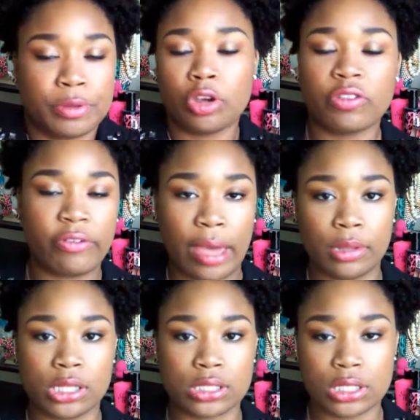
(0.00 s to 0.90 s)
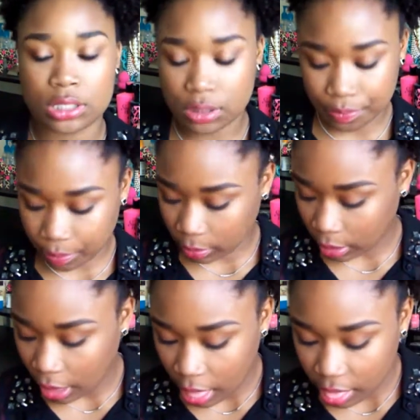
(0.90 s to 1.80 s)
pure fabulousness.
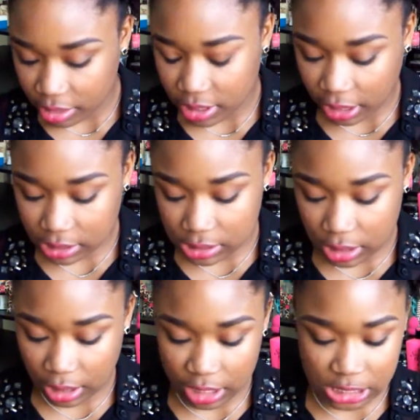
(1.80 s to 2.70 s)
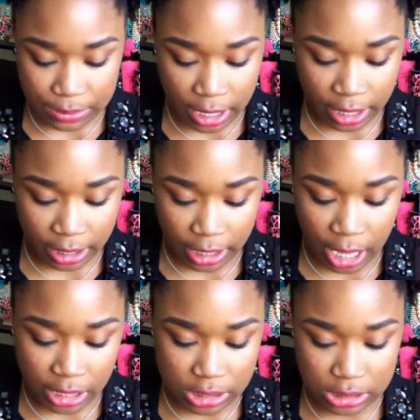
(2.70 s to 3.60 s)
The next thing is my
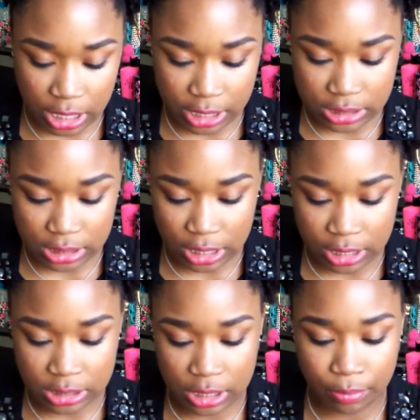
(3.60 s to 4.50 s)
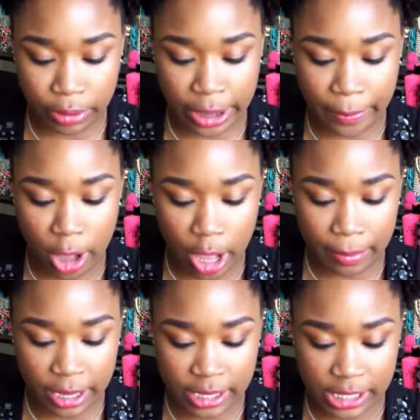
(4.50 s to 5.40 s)
Anastasia Dip Brow
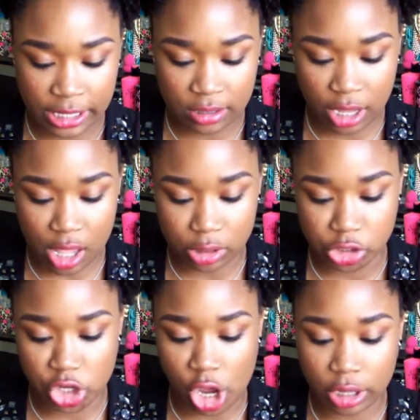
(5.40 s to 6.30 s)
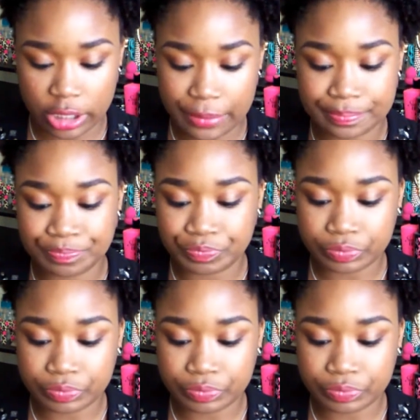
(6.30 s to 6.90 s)
Pomade in the color Chocolate.